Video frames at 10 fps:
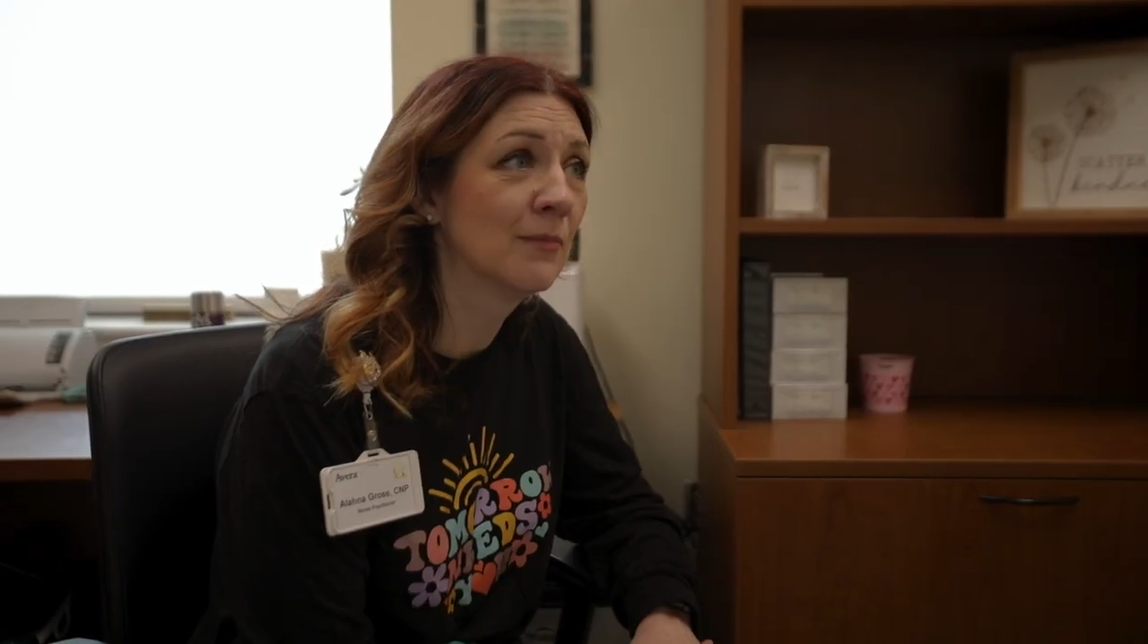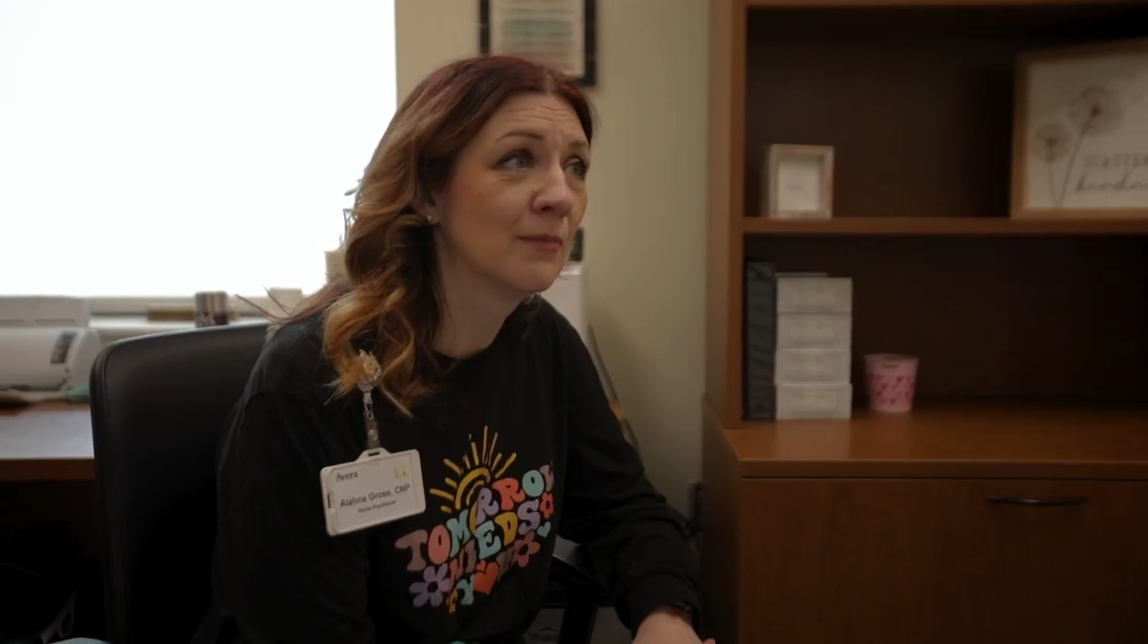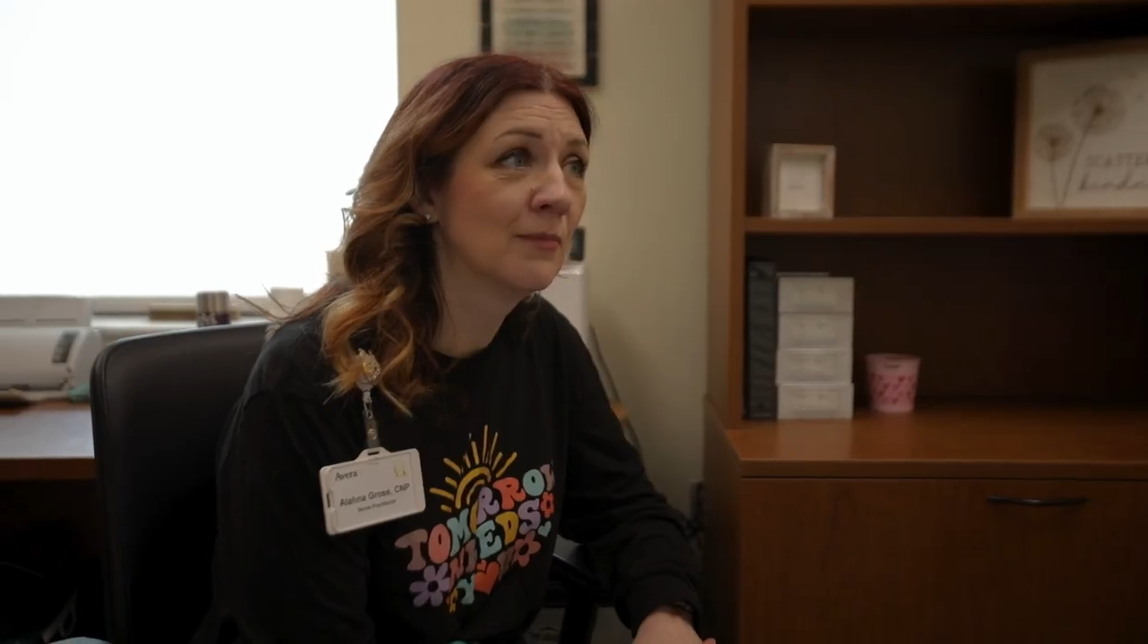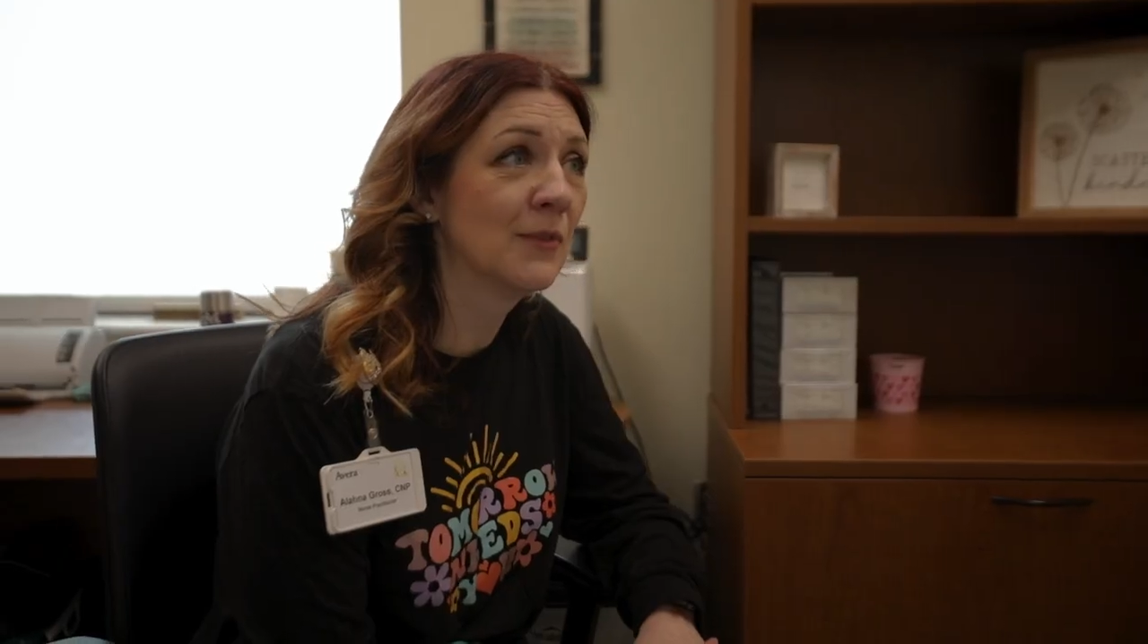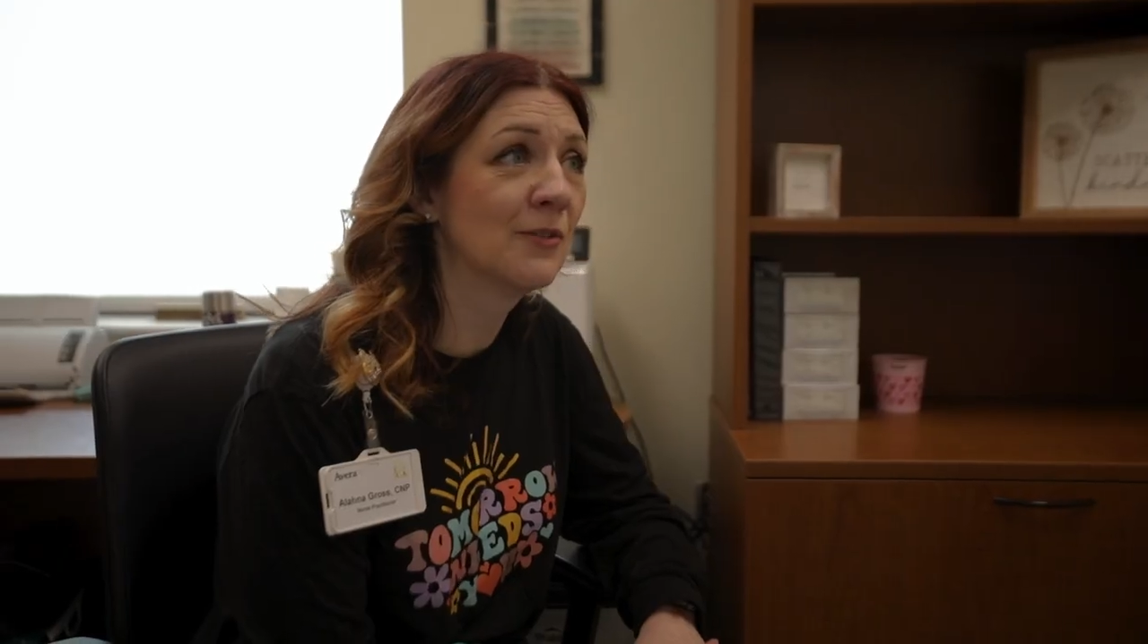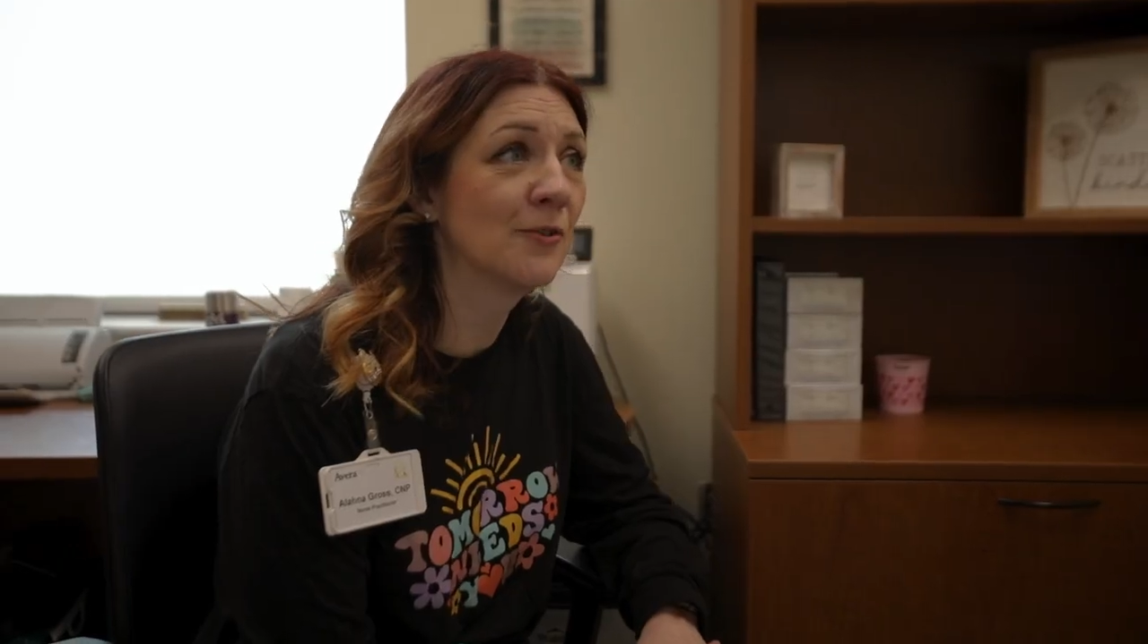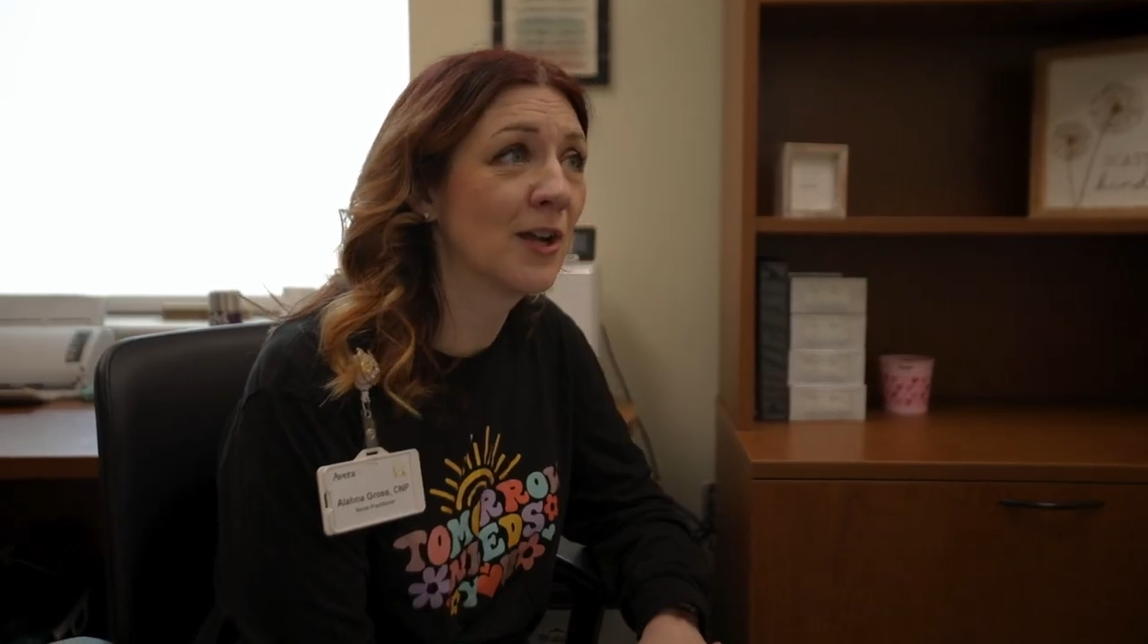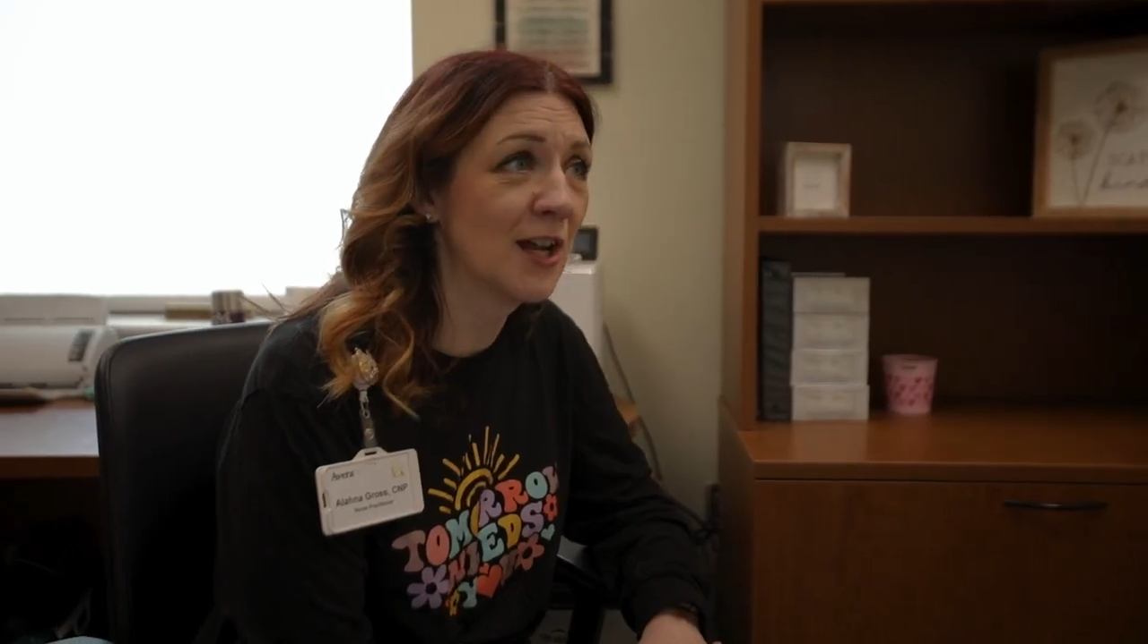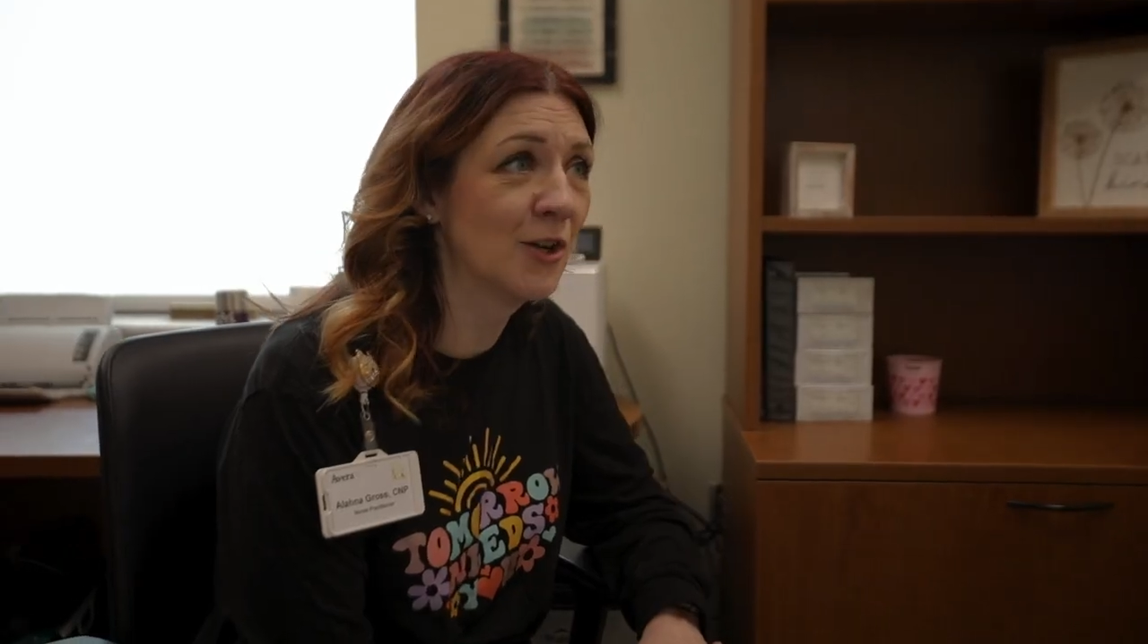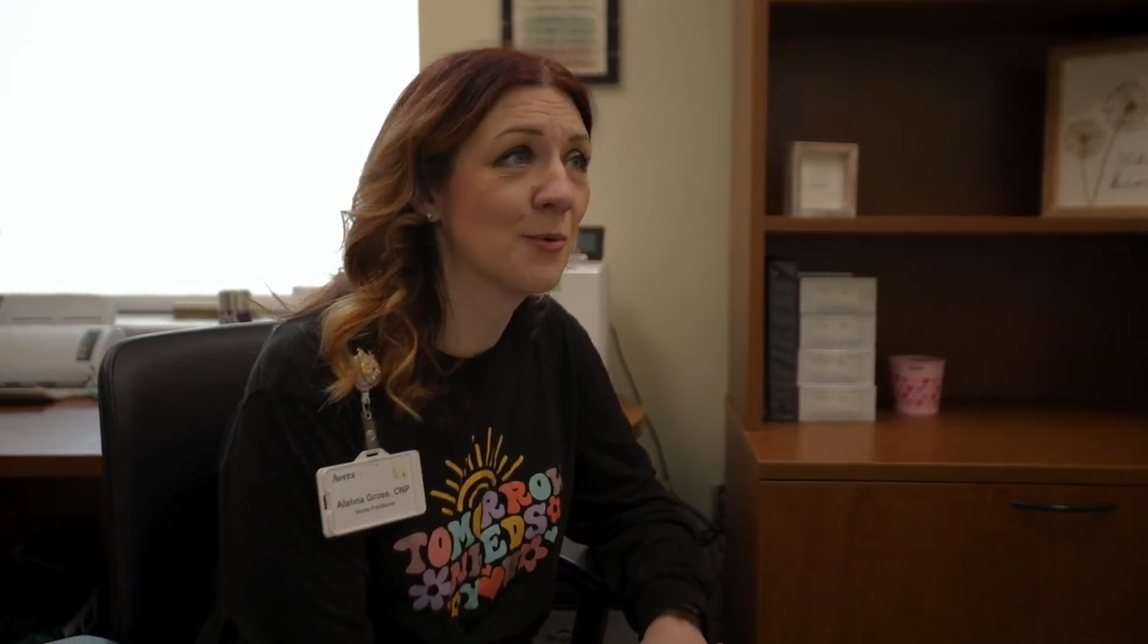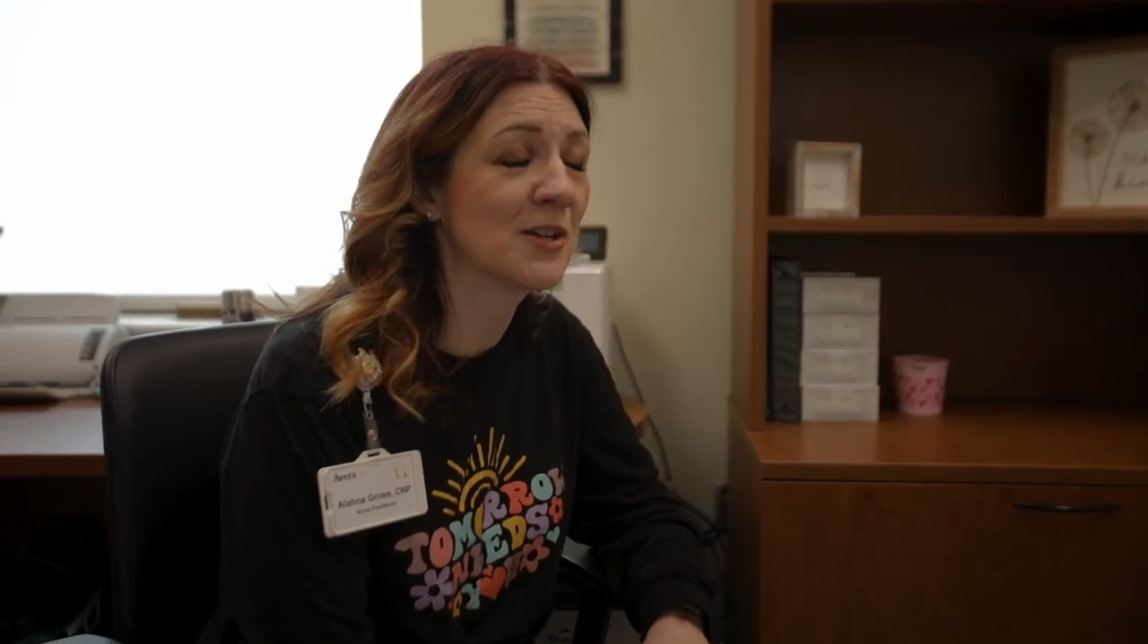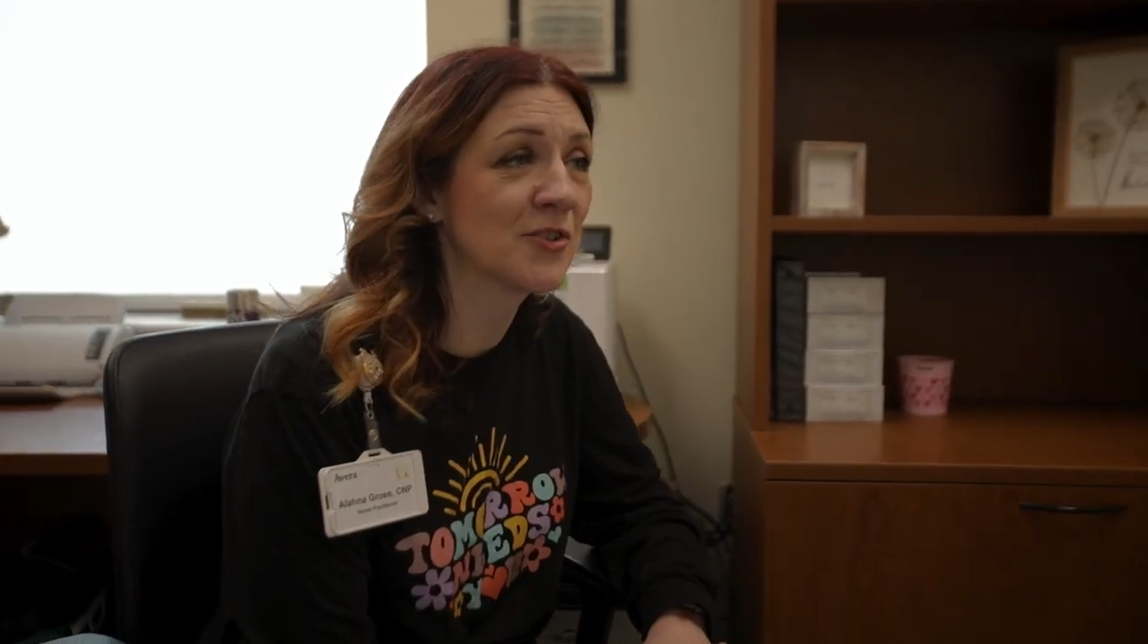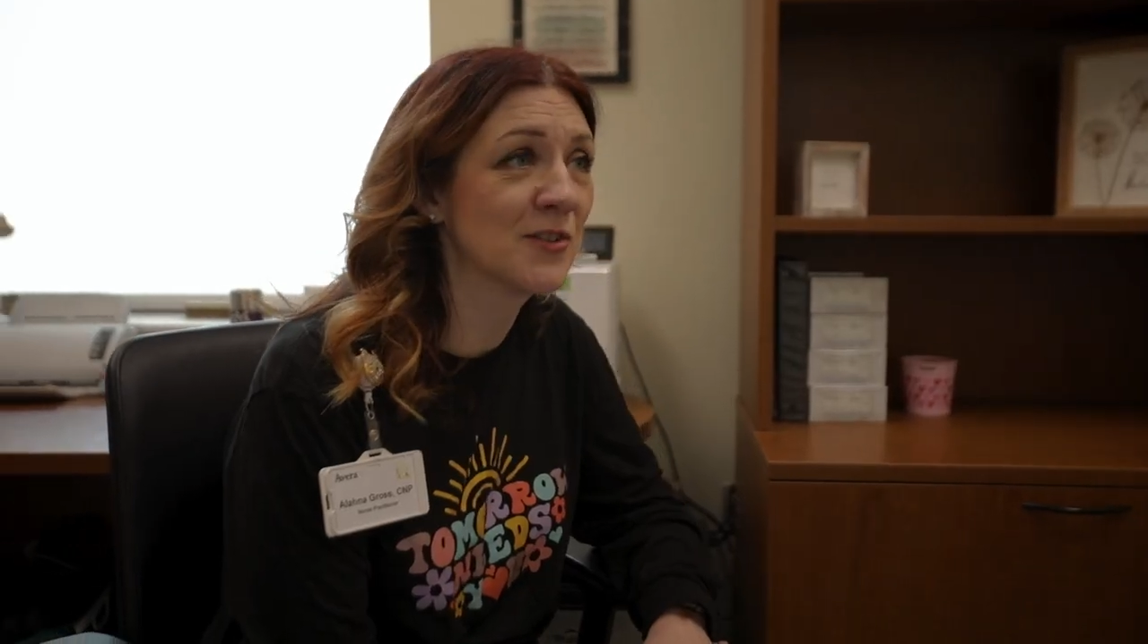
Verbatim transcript: I decided to go back